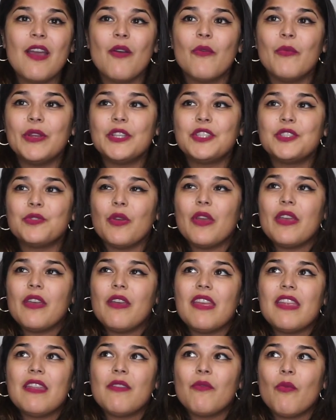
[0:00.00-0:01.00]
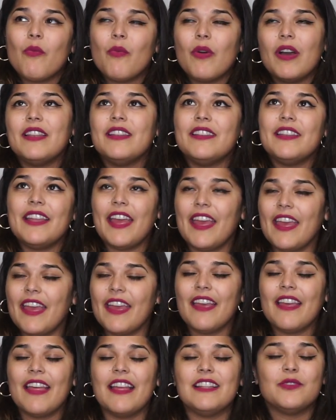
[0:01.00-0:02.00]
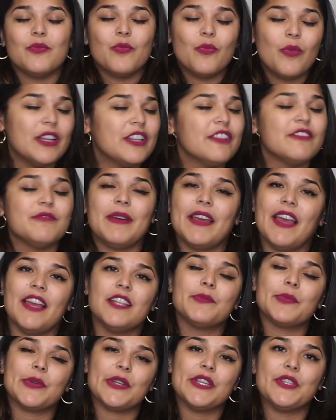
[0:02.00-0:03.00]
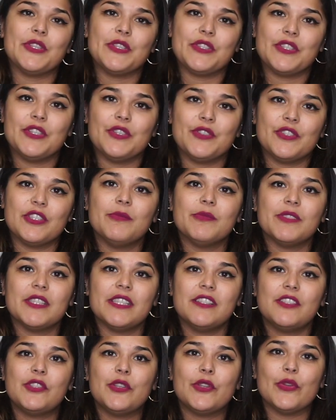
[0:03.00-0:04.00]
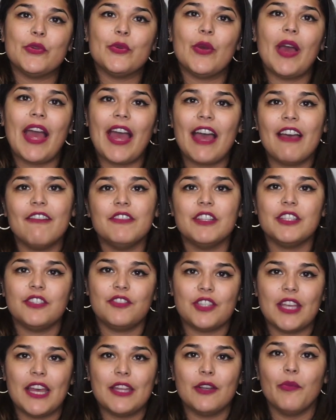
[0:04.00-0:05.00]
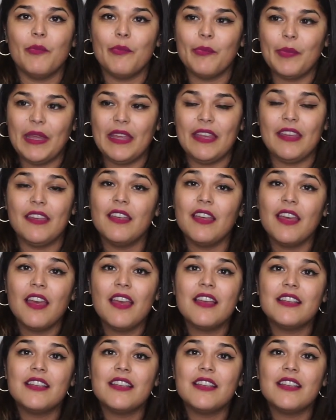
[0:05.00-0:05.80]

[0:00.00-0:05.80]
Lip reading: which in one day, it's one of my aspirations and dreams, is to have this channel be